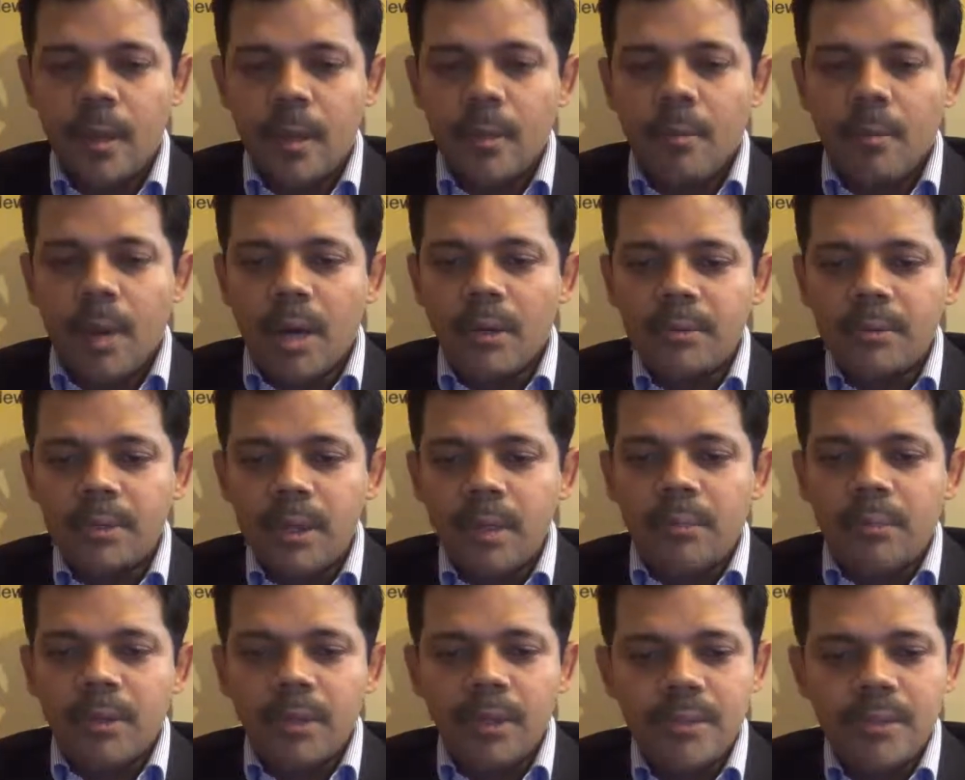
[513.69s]

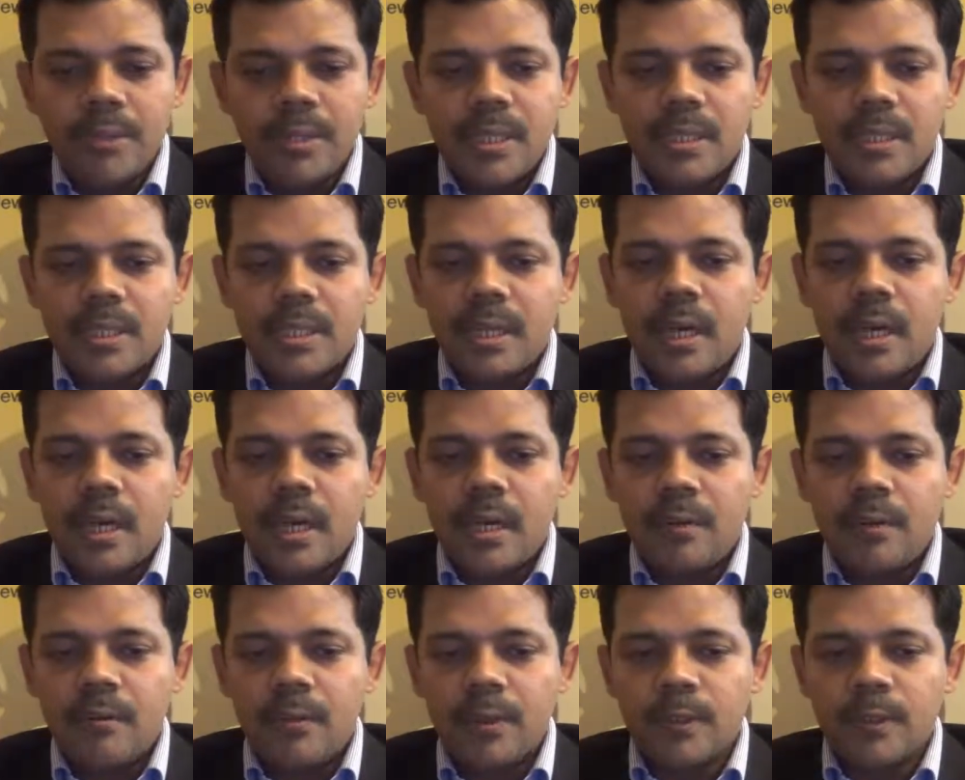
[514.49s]
Maruti produces
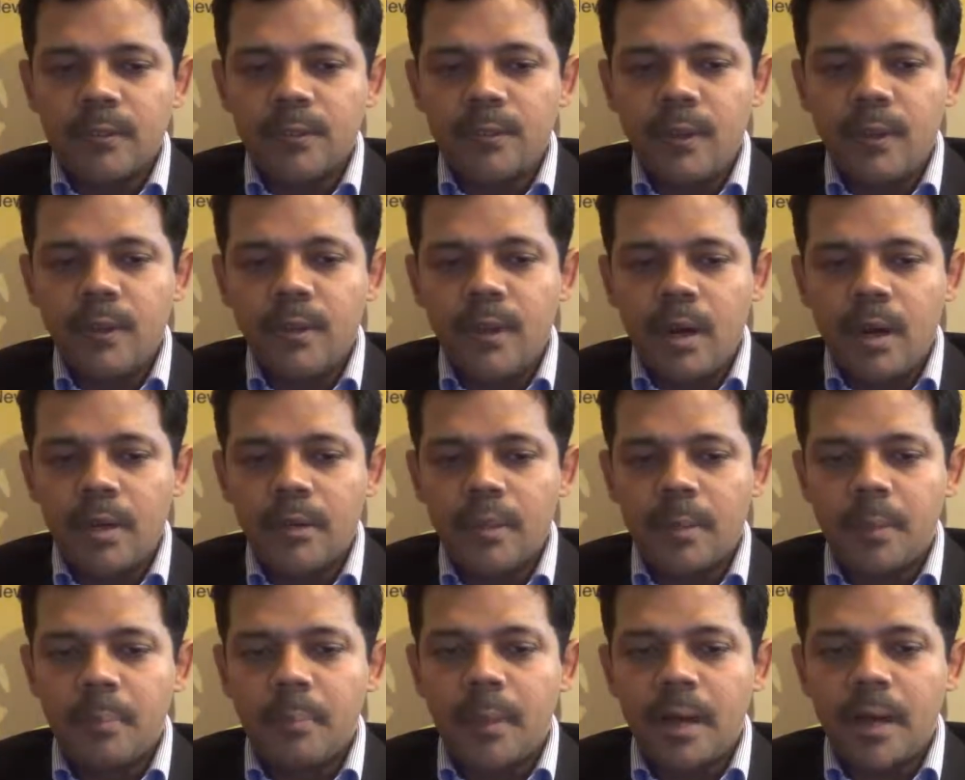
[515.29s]
cars with few
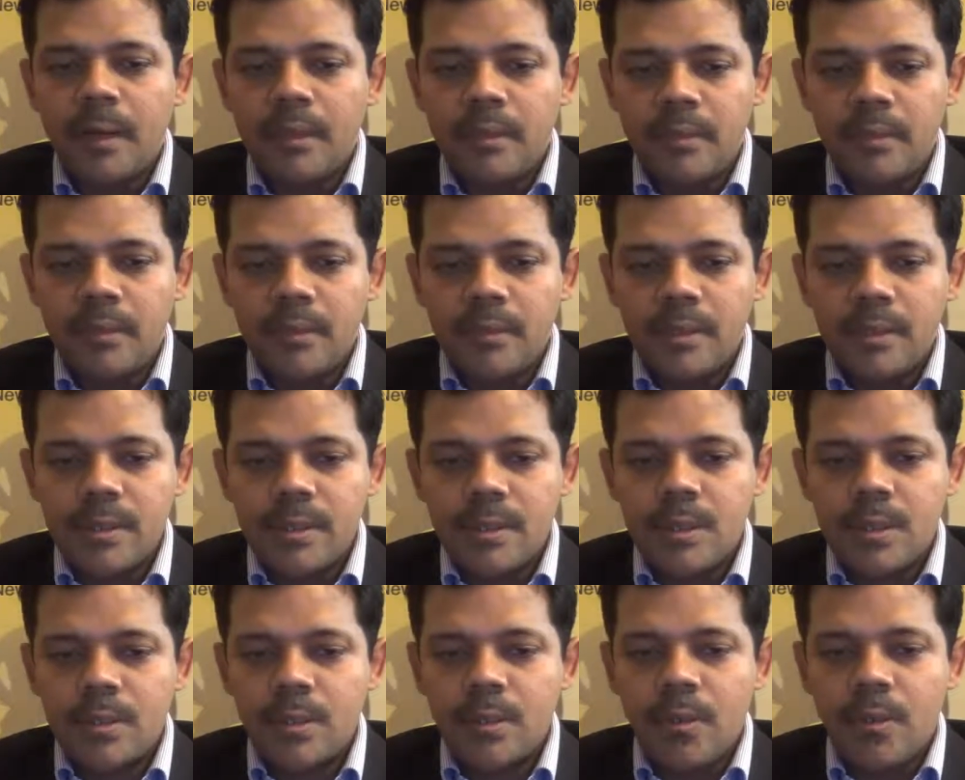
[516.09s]
hundred
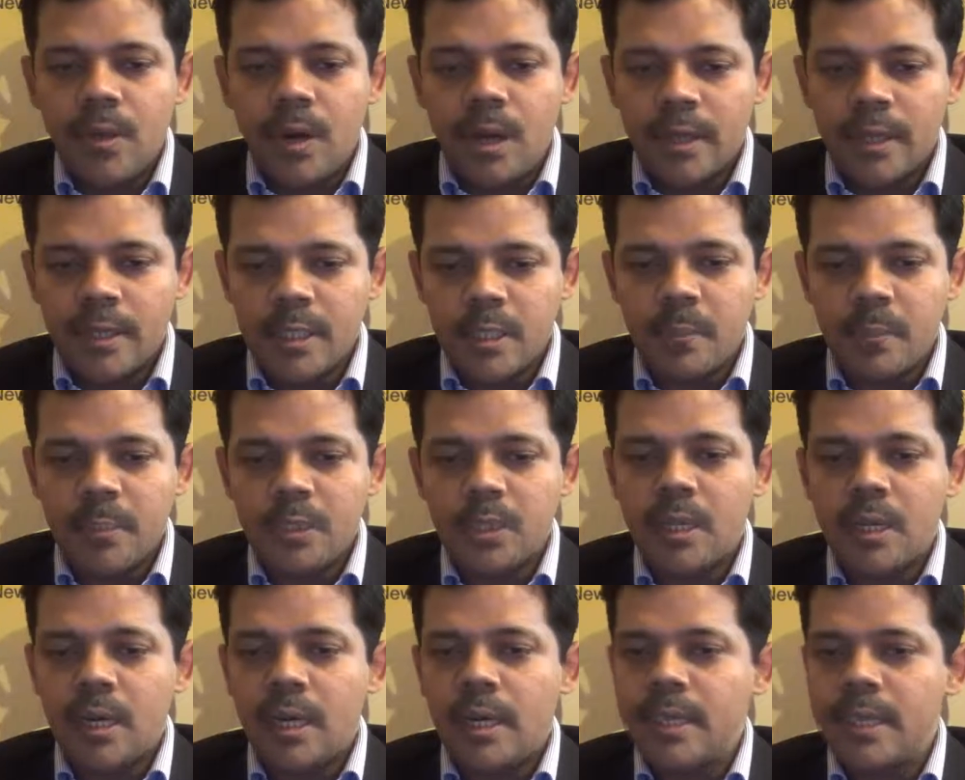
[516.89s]
partners who are
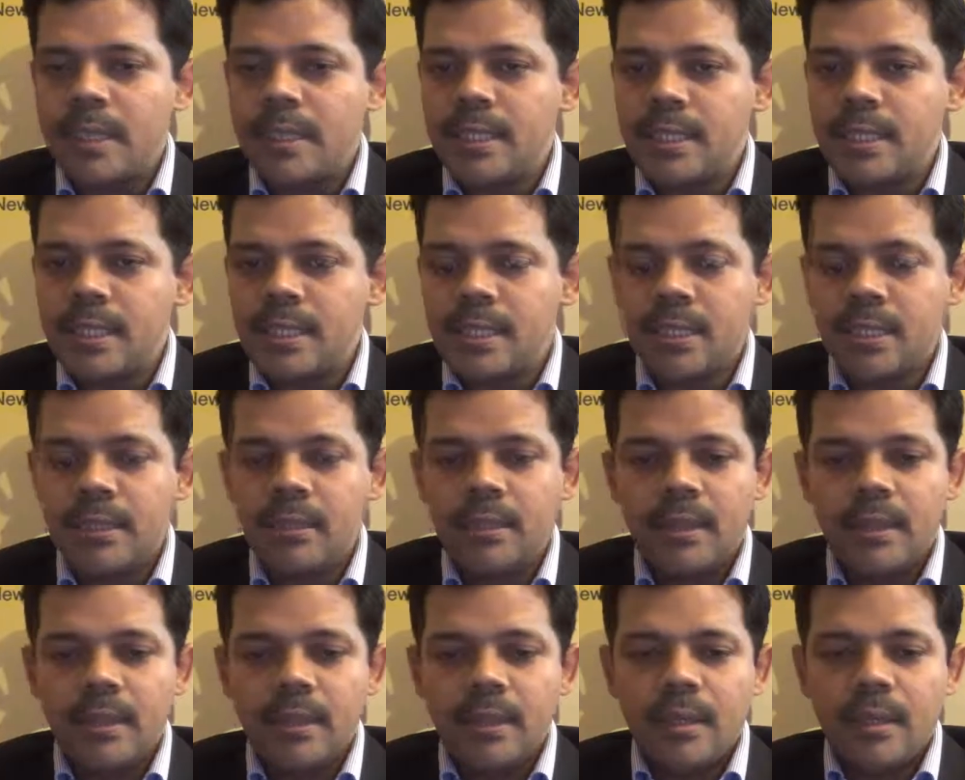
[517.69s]
specialized
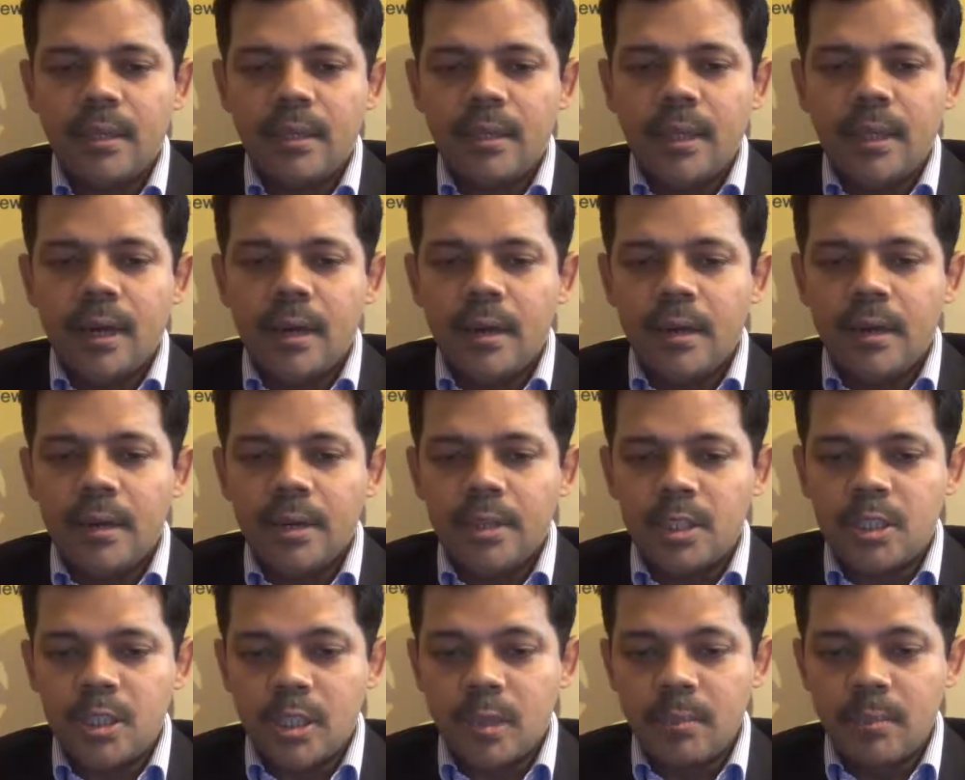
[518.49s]

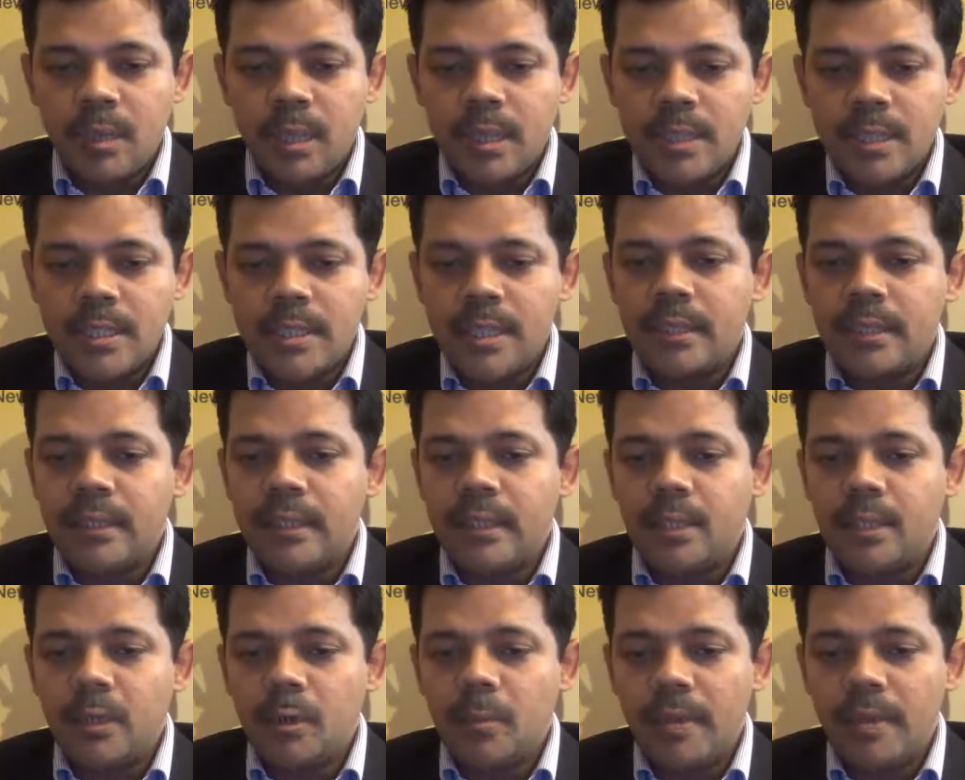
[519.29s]
terminals in
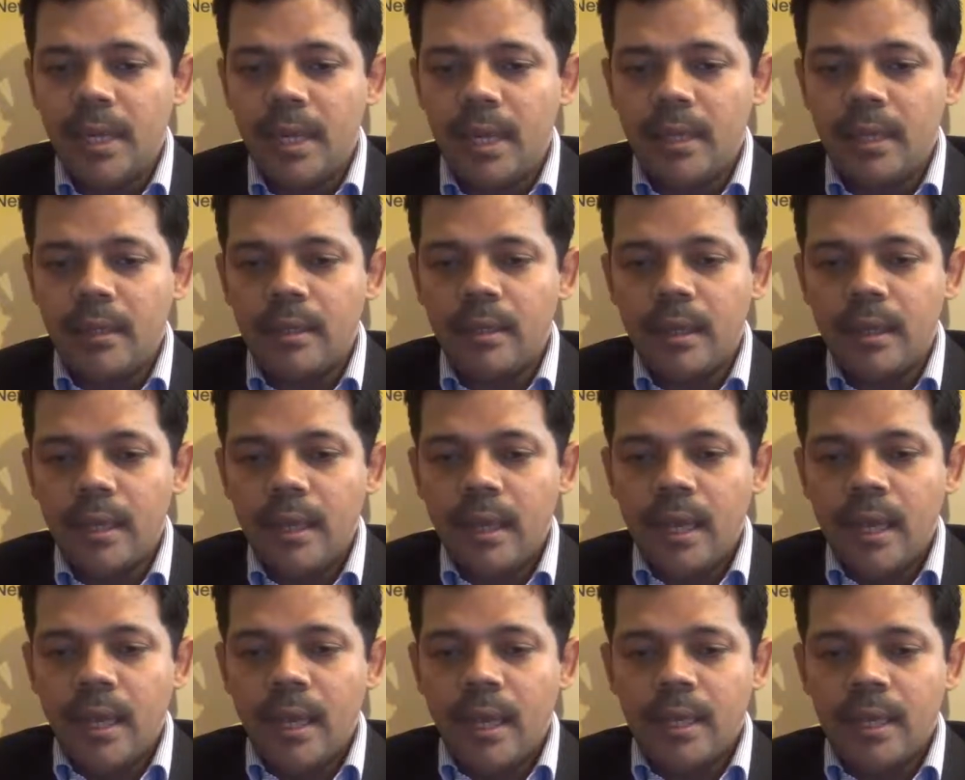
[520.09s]
their domain
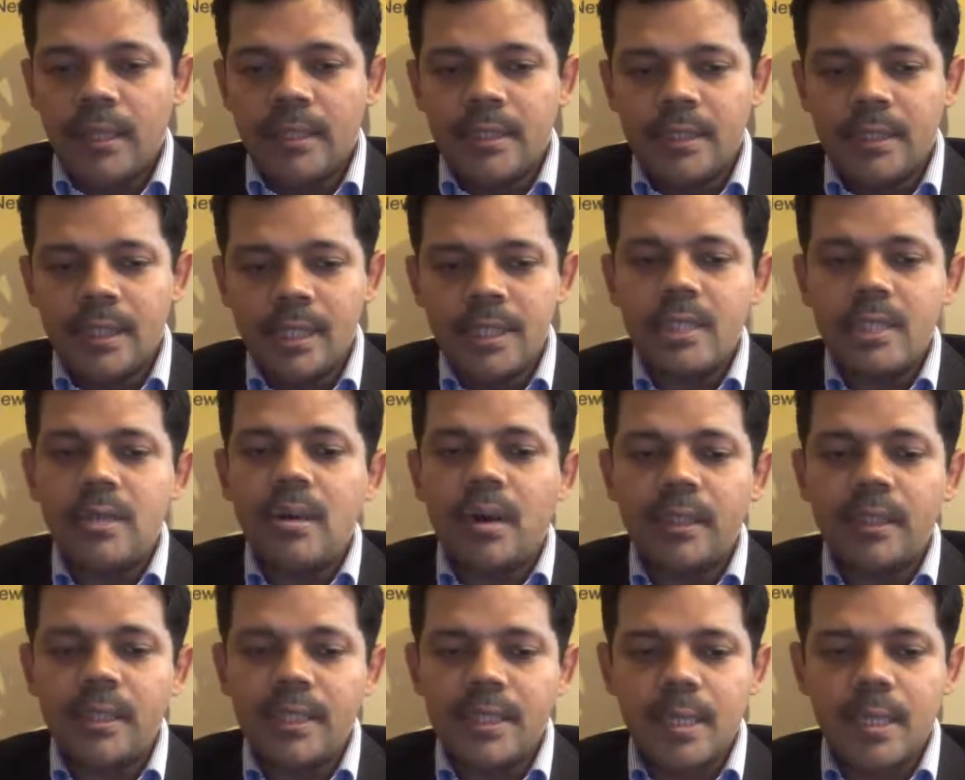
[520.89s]
and just
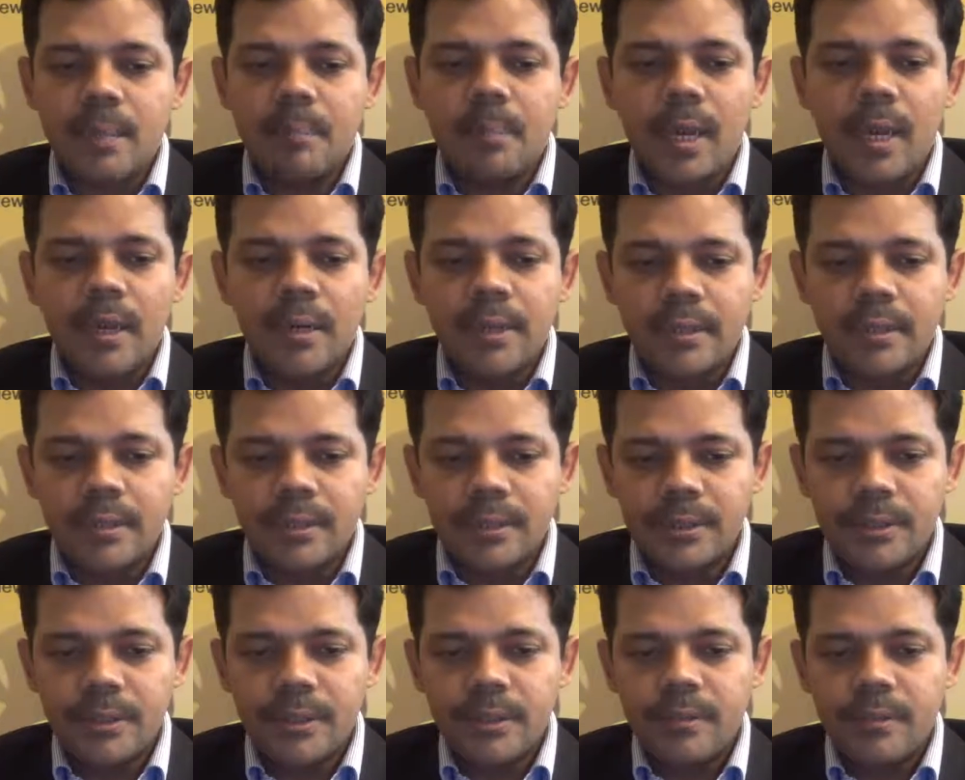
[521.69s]
not the
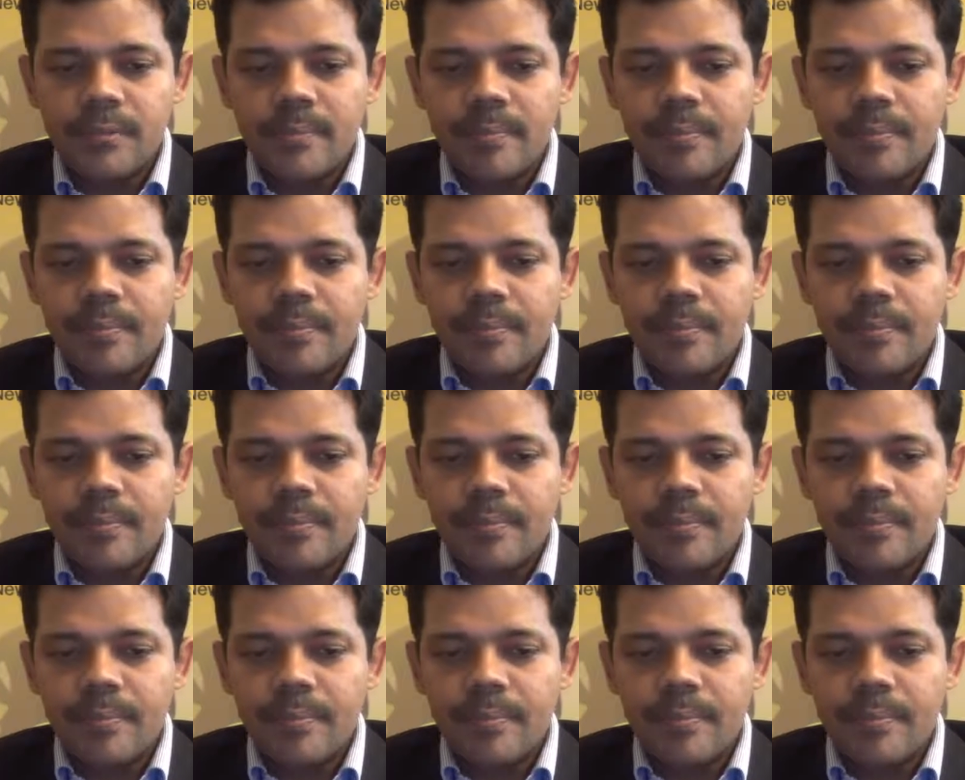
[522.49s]
suppliers.